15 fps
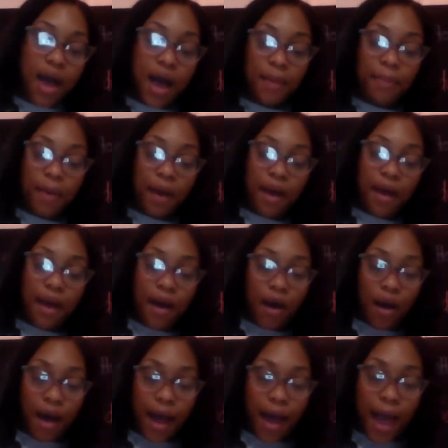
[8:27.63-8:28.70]
up
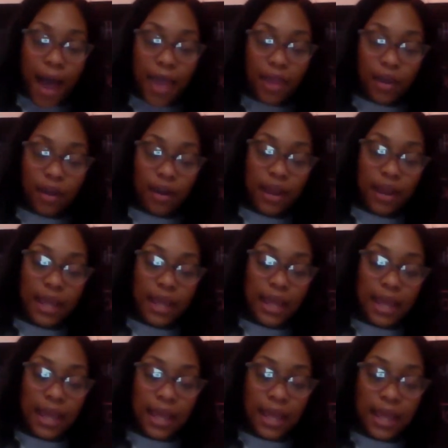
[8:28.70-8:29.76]
higher
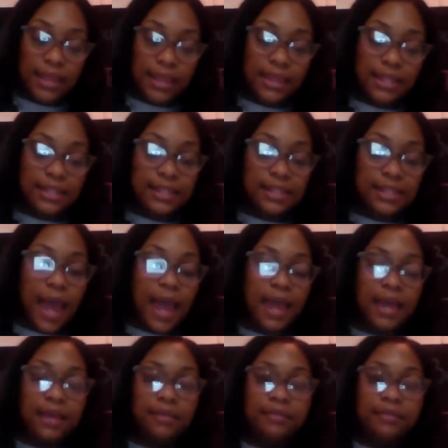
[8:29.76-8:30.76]
in the sky.